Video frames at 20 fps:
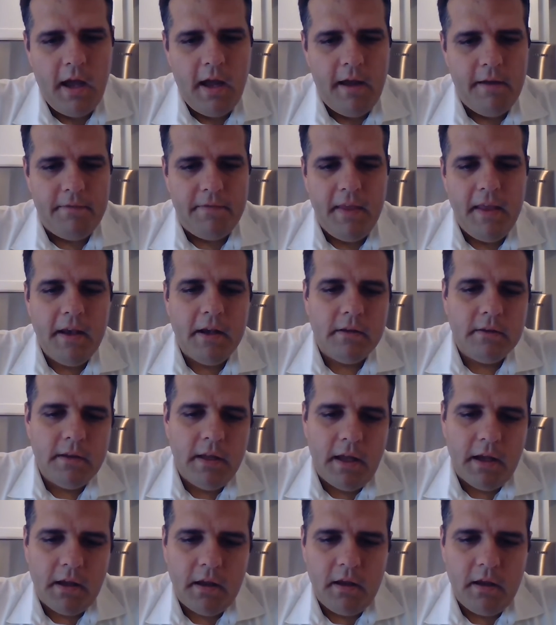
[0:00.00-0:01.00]
If they
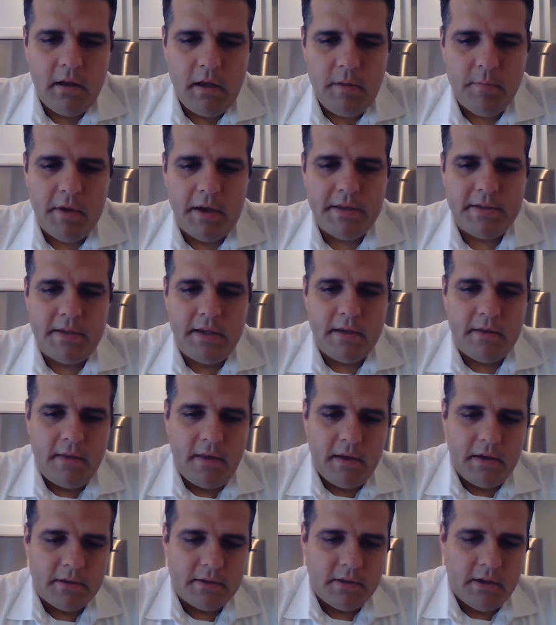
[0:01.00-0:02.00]
click, you might see
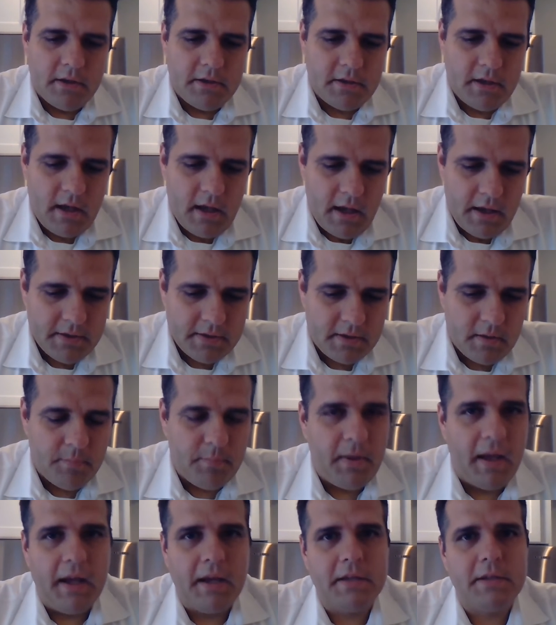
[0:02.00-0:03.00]
things such as the
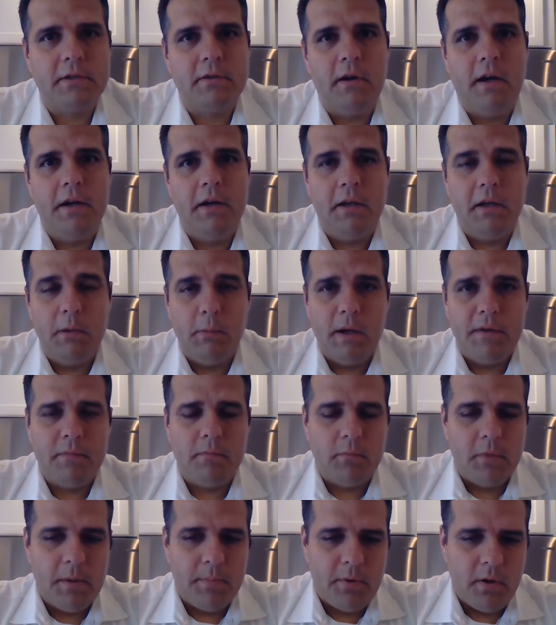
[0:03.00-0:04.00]
banks trying to get away
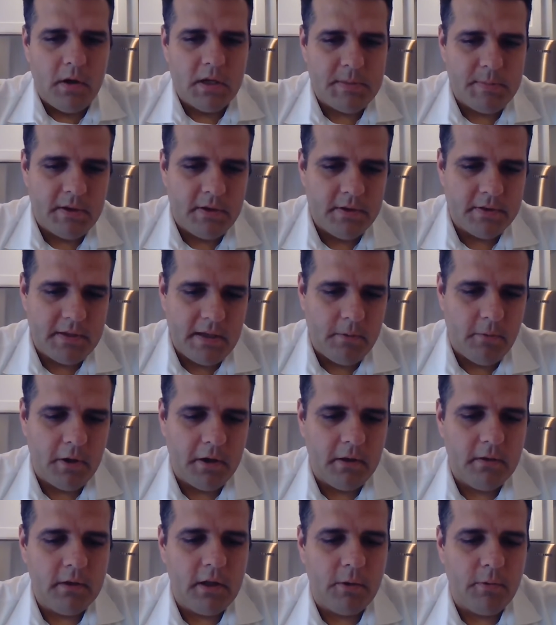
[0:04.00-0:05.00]
from repos because they
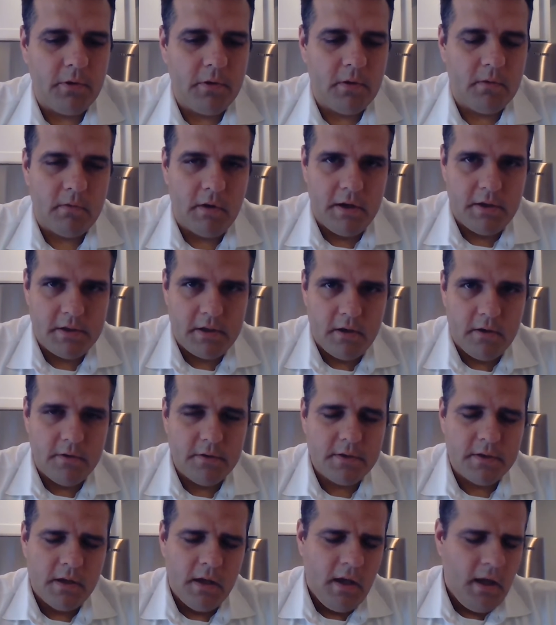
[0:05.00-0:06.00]
want to lower their
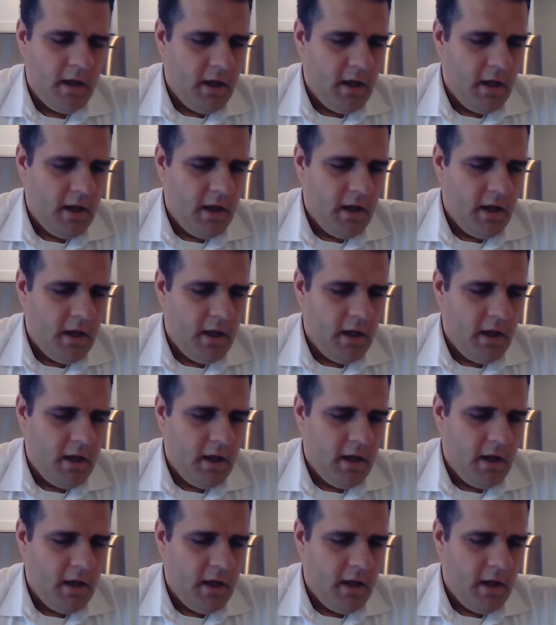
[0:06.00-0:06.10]
ratios